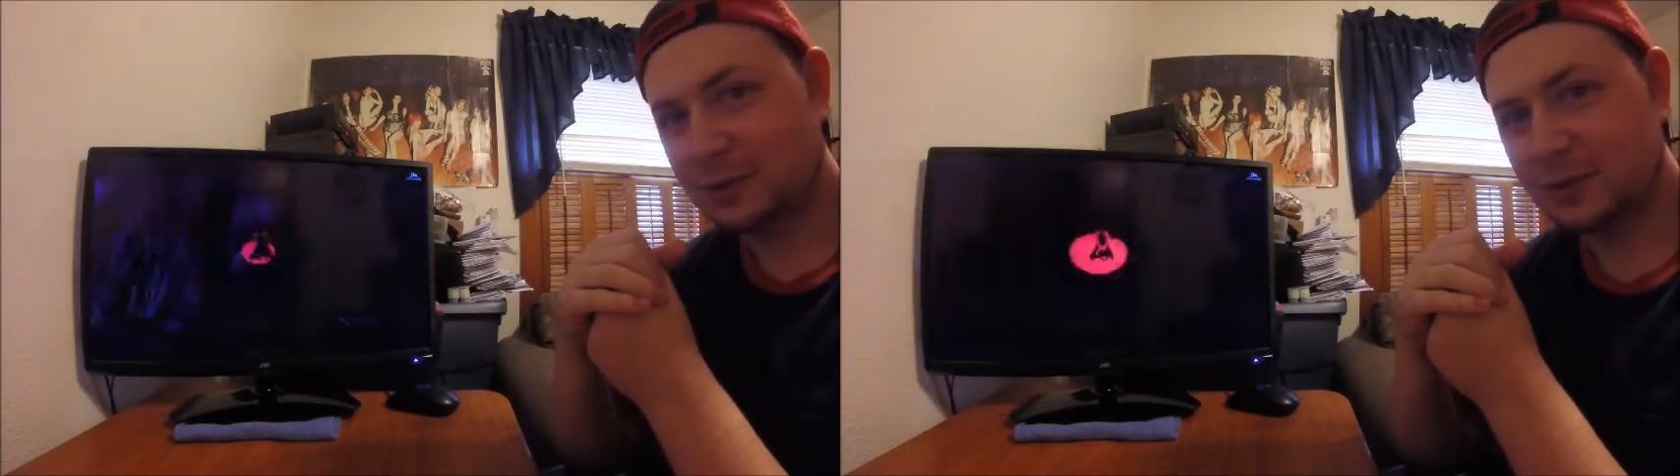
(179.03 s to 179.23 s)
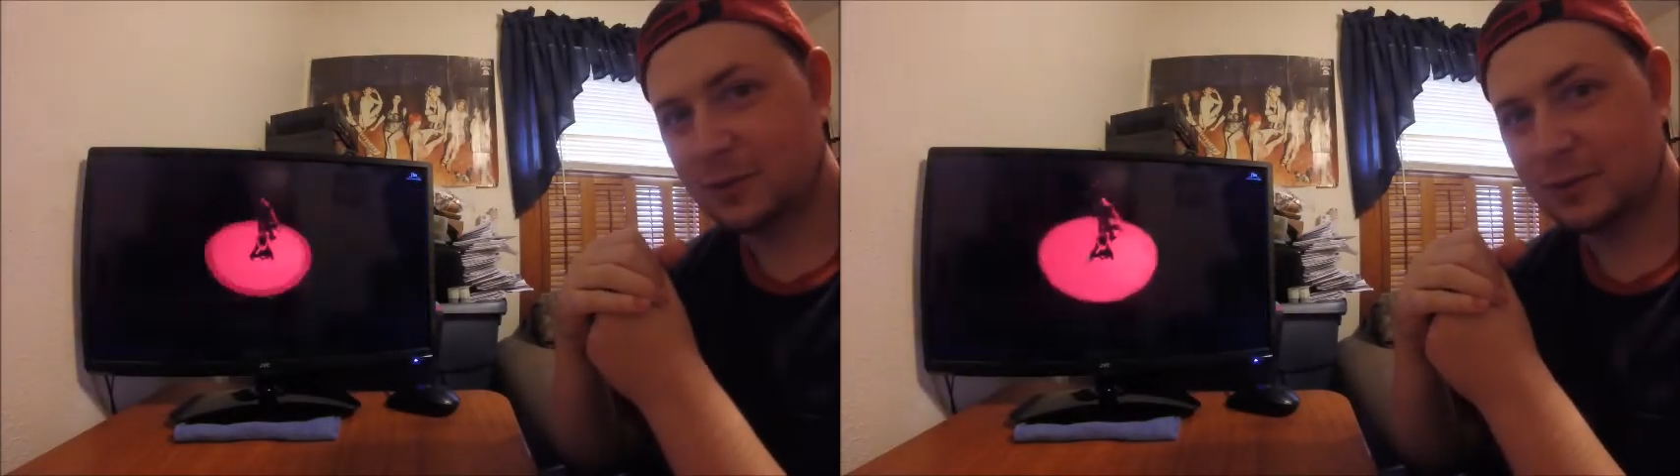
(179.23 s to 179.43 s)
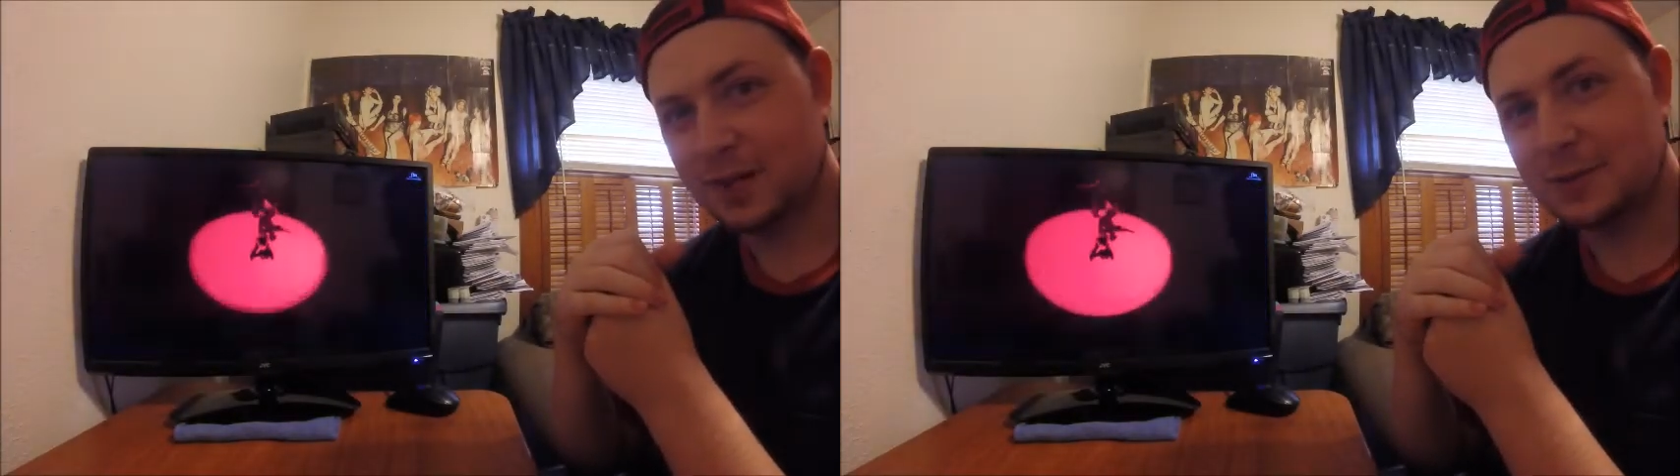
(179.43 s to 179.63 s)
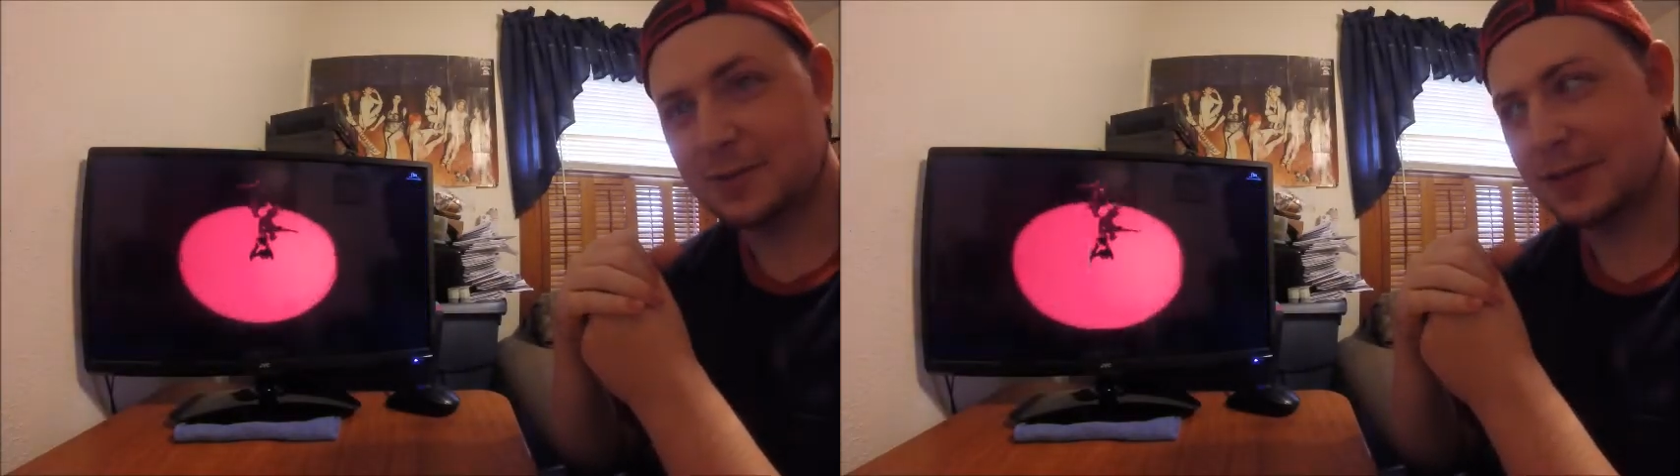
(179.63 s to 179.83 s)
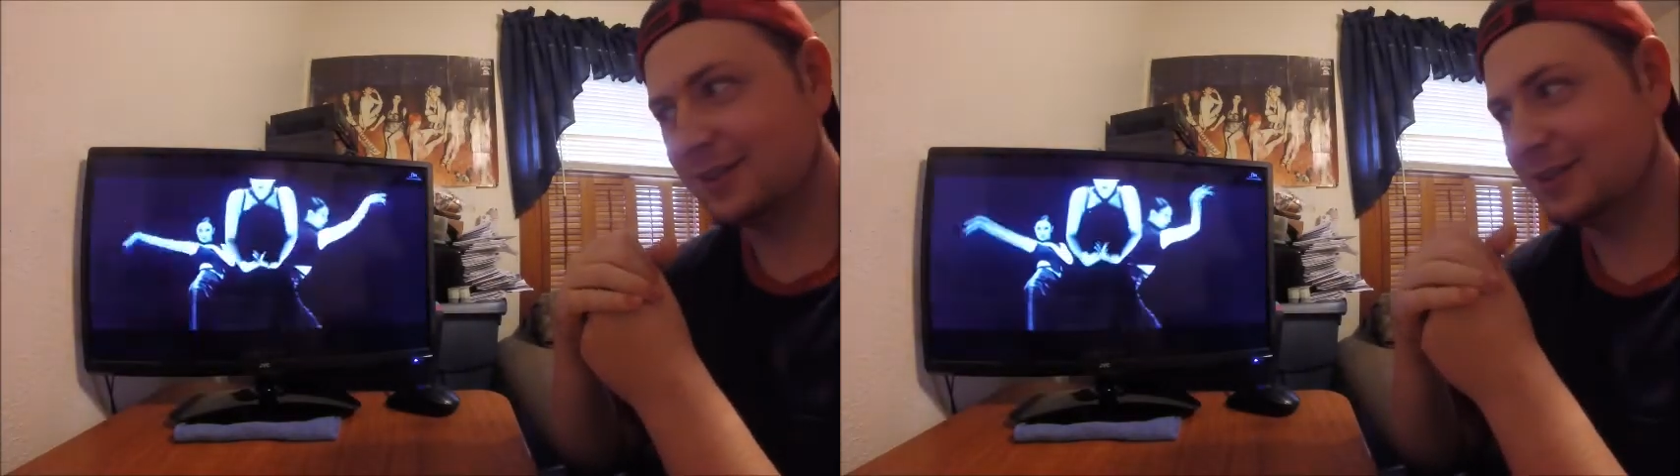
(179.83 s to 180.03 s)
what's reminding
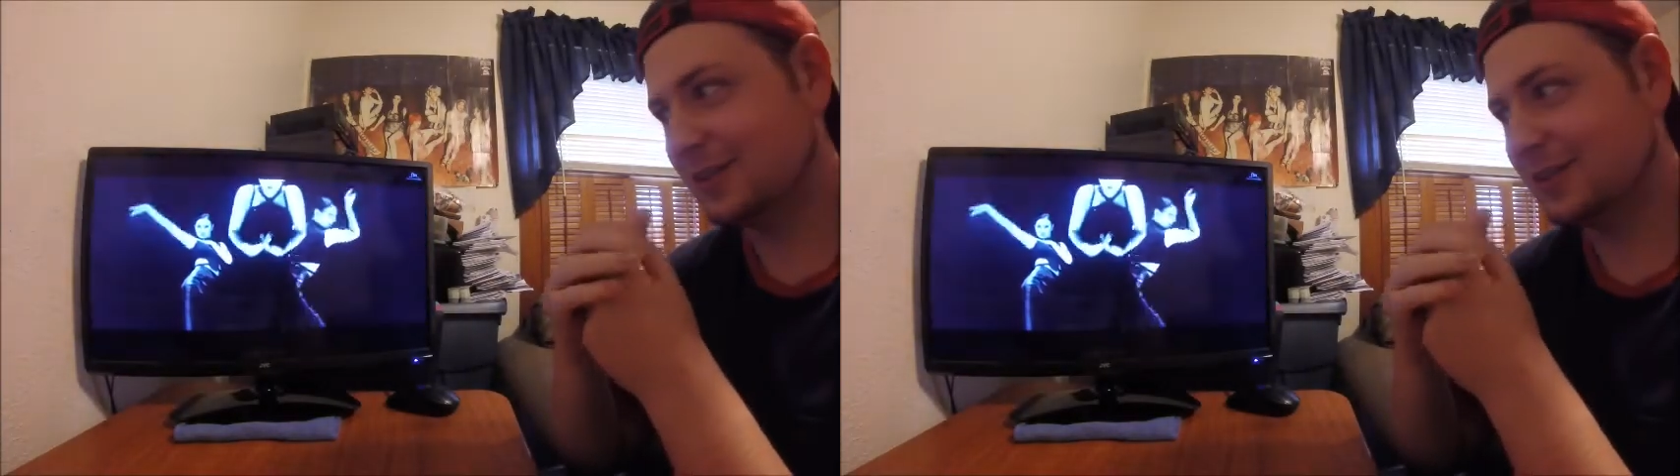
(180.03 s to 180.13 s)
me of.